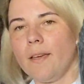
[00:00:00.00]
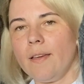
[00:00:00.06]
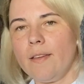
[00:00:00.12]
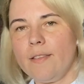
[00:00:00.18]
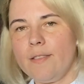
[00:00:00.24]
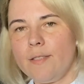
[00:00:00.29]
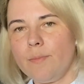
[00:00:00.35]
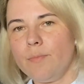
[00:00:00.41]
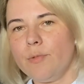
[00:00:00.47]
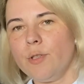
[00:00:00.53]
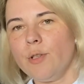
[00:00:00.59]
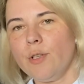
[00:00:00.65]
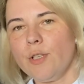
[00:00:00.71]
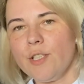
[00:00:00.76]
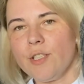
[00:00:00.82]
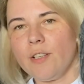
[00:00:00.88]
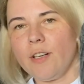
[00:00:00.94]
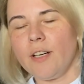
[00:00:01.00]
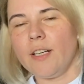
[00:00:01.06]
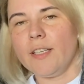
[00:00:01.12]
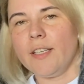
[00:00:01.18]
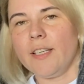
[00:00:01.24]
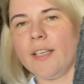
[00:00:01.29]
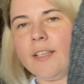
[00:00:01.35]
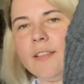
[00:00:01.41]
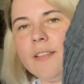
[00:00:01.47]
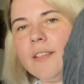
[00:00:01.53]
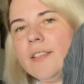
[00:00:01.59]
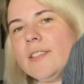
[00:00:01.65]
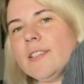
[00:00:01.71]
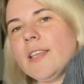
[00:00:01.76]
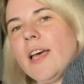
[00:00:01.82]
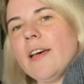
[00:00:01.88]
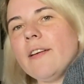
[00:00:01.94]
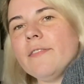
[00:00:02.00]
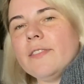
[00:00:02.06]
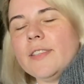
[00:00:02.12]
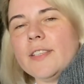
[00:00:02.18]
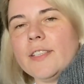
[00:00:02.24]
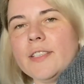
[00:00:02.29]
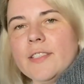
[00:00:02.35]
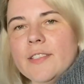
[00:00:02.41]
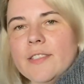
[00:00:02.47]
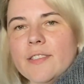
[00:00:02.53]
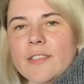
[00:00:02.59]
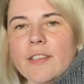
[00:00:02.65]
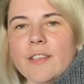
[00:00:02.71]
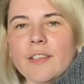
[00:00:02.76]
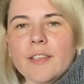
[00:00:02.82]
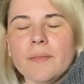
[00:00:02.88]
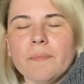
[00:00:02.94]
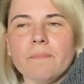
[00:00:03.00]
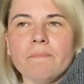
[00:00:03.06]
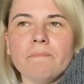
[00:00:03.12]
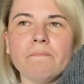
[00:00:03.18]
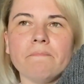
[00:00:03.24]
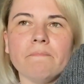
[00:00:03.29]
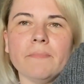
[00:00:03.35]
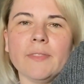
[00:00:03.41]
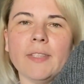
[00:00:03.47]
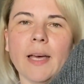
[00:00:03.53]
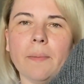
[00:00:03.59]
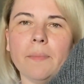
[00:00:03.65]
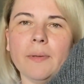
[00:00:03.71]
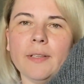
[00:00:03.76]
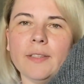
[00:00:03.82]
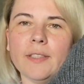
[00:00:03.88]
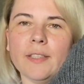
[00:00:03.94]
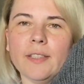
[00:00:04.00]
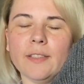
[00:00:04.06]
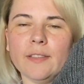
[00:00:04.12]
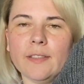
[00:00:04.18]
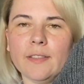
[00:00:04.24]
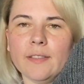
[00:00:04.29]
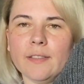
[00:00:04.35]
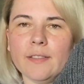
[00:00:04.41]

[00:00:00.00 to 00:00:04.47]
It's a Brioche cardigan. It's have this double knit